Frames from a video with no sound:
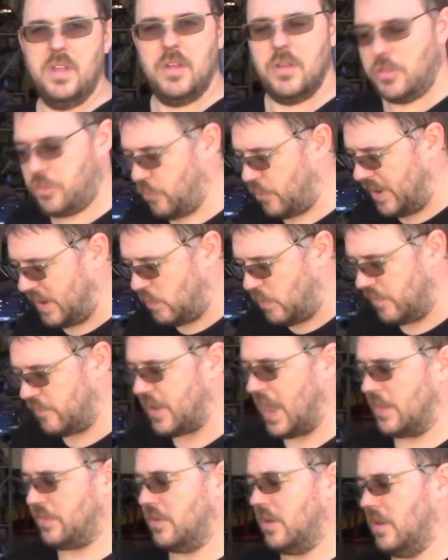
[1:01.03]
three. We've
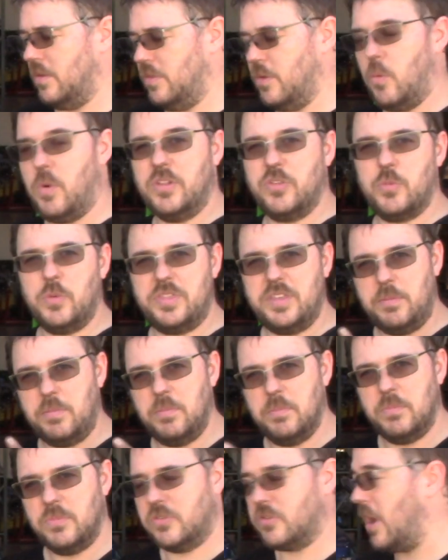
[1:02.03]
got the, the ones with the
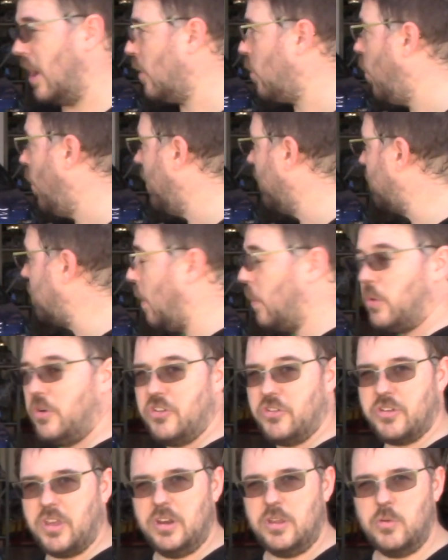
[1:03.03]
stock coils, but we're
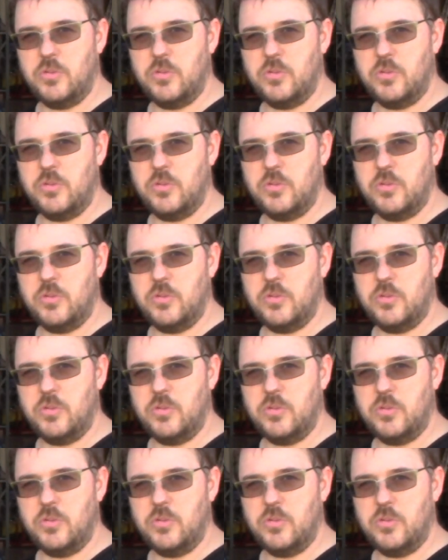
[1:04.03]
just going to